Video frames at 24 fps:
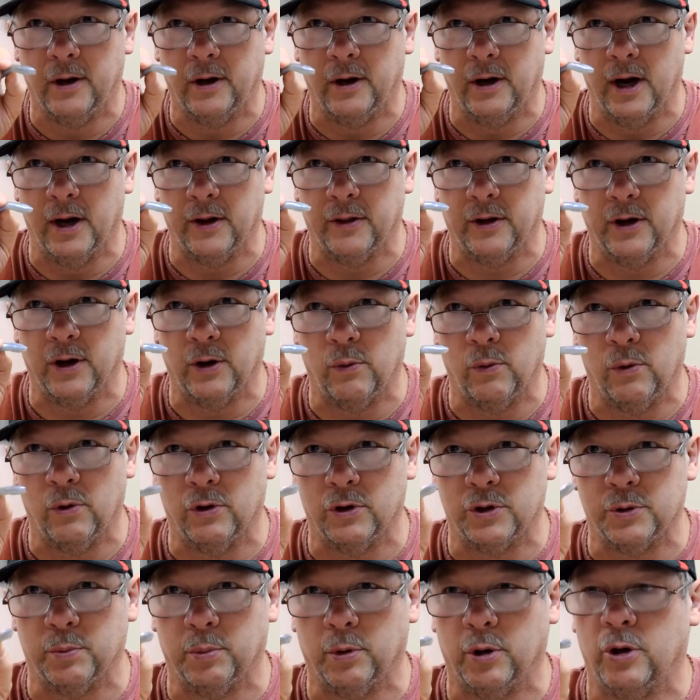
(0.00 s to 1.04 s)
Not there where
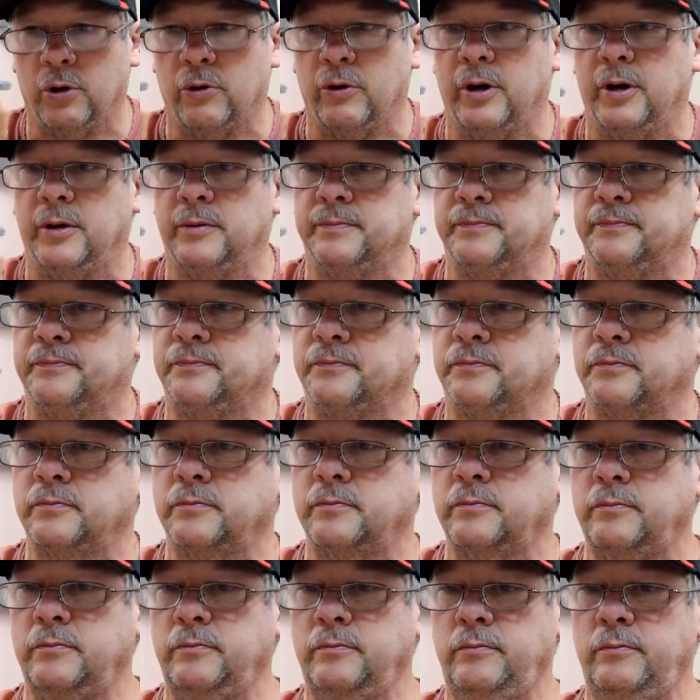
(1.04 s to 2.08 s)
it's blurry,
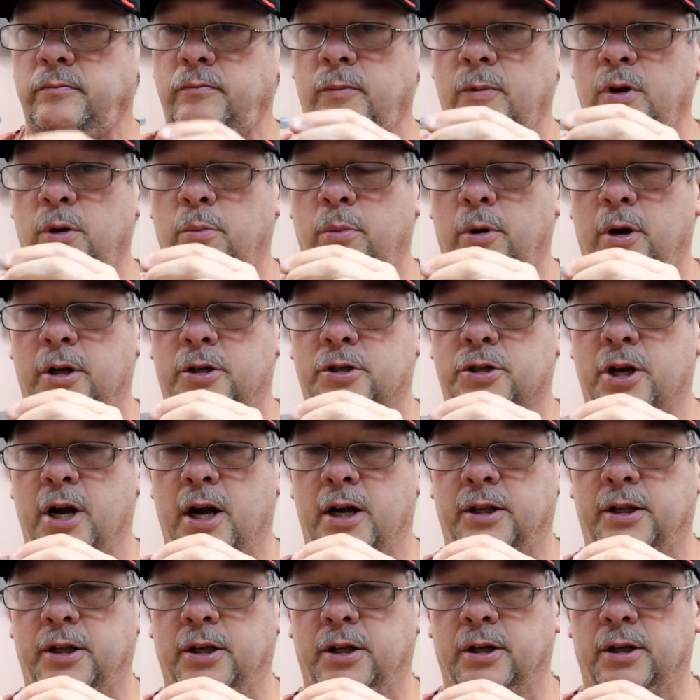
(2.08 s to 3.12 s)
but it's
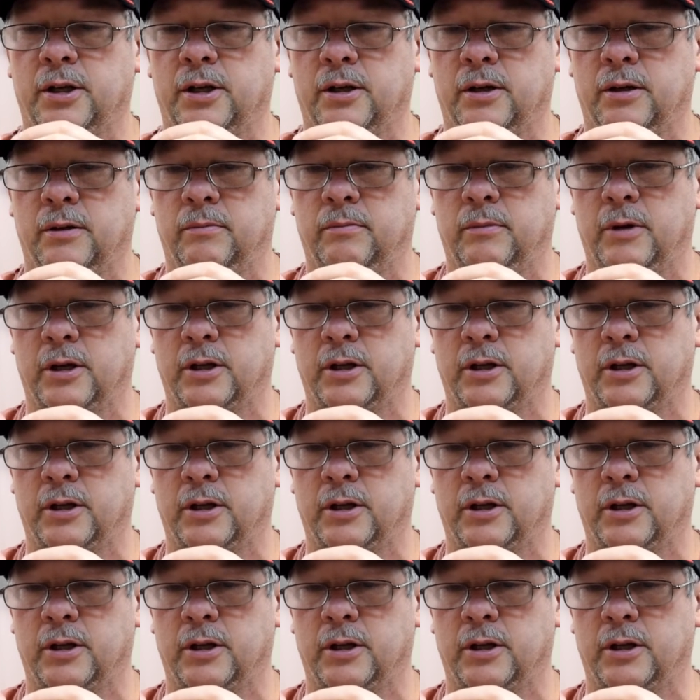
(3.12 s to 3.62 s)
got the